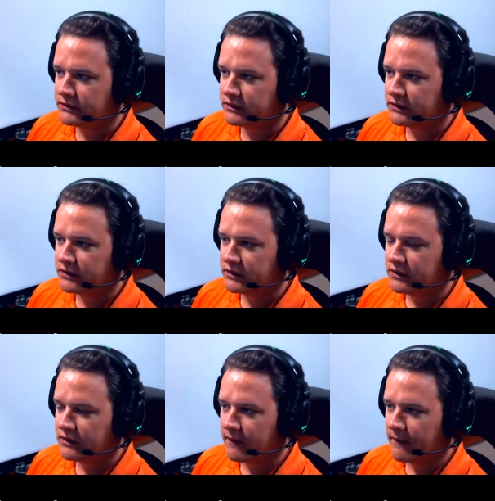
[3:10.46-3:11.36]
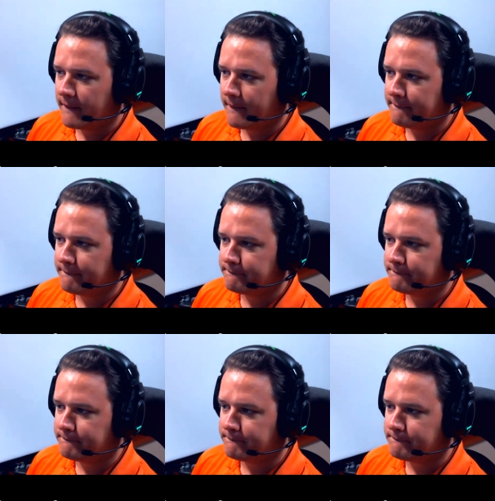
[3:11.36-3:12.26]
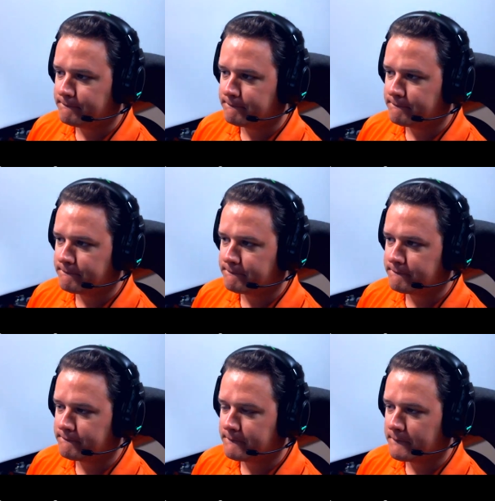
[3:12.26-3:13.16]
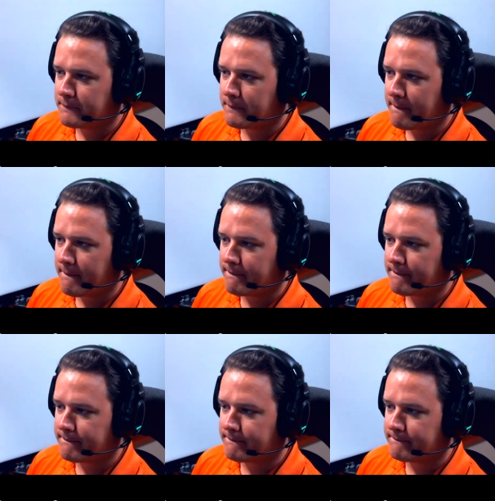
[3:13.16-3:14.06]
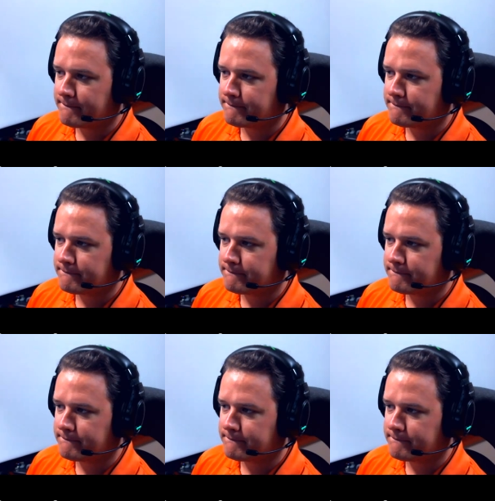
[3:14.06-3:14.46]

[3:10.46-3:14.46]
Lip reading: (no one is talking)